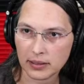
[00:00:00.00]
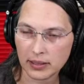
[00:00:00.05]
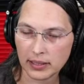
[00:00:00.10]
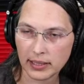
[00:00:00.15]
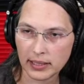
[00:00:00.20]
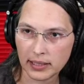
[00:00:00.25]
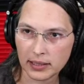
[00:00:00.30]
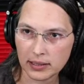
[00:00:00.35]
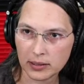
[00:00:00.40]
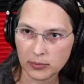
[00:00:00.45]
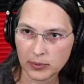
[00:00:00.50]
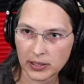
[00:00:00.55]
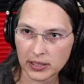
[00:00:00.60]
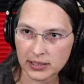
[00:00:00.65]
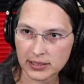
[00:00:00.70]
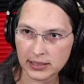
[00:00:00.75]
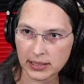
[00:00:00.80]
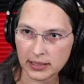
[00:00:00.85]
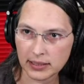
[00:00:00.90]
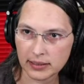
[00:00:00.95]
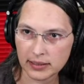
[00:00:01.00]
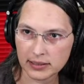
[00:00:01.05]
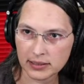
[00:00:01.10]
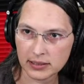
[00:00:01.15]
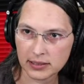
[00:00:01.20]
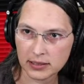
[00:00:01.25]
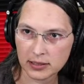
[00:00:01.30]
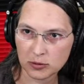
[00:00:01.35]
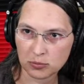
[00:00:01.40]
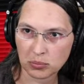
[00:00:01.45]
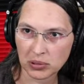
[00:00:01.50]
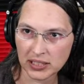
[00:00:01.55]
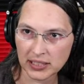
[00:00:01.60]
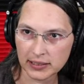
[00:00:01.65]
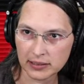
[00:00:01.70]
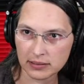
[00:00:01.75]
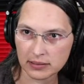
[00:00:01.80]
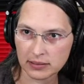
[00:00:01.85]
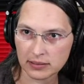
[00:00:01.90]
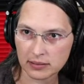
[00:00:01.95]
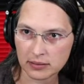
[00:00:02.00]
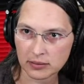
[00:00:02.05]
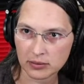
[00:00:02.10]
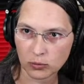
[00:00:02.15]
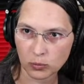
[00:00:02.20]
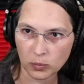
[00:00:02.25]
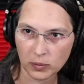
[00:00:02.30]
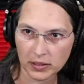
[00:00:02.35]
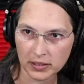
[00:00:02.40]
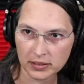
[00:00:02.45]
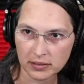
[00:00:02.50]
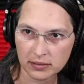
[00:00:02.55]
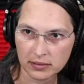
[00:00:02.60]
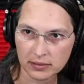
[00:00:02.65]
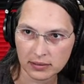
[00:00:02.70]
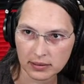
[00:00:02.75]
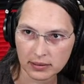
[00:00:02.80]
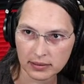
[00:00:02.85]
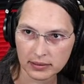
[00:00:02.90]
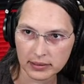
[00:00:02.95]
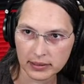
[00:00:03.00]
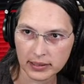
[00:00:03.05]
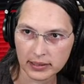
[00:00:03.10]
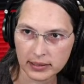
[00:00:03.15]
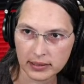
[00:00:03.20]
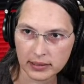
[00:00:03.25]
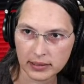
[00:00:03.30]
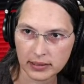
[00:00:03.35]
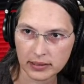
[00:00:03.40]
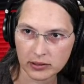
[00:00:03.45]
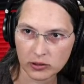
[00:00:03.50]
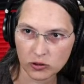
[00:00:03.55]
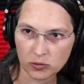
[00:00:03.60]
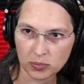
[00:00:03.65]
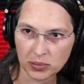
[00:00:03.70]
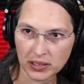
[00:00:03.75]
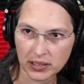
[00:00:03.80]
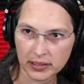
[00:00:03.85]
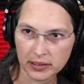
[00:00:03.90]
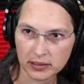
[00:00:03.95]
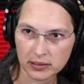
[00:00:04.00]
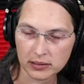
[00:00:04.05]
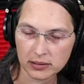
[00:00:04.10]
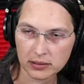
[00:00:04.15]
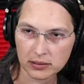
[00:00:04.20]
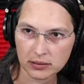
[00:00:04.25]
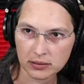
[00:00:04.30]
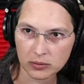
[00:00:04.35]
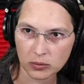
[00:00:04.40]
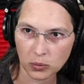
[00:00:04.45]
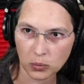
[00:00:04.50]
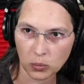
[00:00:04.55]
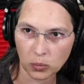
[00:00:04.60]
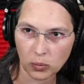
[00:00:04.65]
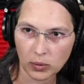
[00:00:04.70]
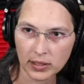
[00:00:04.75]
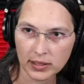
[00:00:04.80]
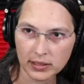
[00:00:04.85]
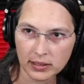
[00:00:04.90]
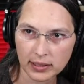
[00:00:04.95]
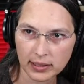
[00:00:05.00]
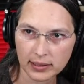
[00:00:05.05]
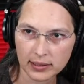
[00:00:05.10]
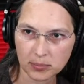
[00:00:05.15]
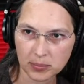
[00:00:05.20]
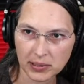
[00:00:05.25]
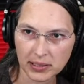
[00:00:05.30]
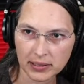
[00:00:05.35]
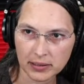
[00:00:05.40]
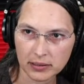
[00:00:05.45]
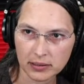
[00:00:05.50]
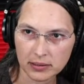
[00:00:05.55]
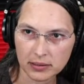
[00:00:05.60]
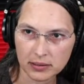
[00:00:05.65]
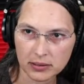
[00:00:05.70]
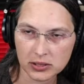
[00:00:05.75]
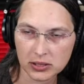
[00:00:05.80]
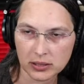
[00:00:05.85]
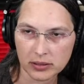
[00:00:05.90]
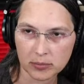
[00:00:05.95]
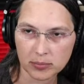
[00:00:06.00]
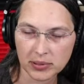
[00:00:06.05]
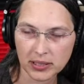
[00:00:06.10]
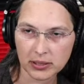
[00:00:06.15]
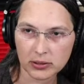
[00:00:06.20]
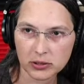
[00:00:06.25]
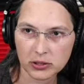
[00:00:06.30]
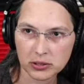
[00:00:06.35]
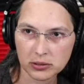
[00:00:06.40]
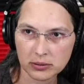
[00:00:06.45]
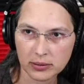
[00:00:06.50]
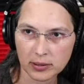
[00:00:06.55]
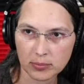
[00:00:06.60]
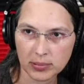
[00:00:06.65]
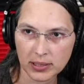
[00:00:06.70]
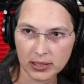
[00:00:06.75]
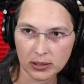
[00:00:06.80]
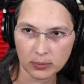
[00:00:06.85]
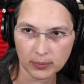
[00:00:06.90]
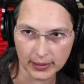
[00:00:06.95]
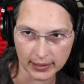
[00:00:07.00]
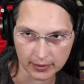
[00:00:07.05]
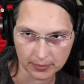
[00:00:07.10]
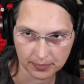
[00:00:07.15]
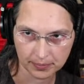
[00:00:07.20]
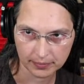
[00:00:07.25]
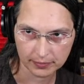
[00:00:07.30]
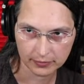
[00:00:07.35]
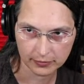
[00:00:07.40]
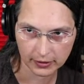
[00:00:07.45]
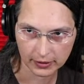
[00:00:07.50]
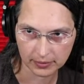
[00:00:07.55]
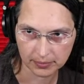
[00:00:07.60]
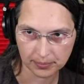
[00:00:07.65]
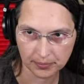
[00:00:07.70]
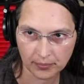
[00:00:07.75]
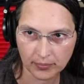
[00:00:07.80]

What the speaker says: And then we're going to say this is bullet 1, and then here's player 1 and player 2 and player 1, right?